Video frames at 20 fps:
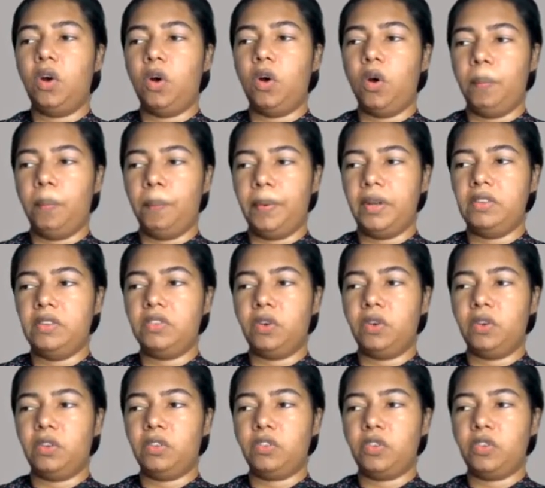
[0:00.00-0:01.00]
open
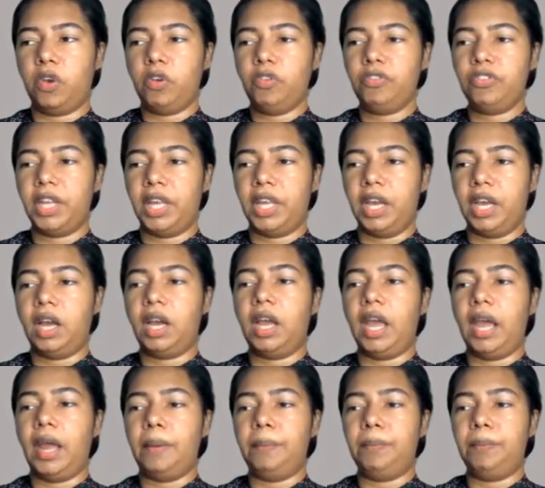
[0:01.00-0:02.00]
source software
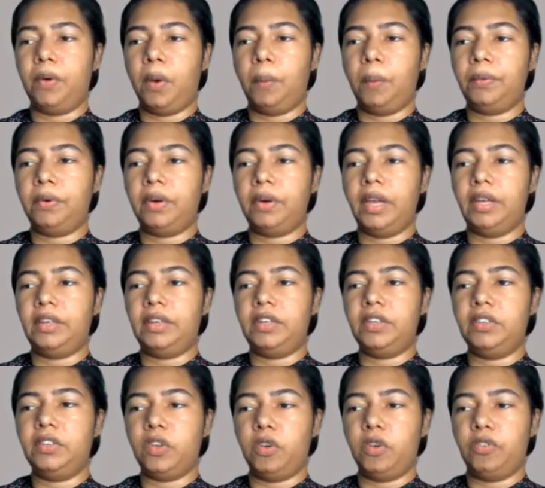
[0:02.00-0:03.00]
and
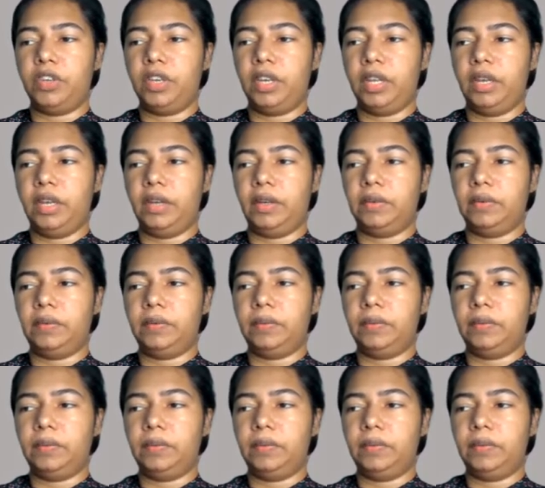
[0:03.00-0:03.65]
proprietary software.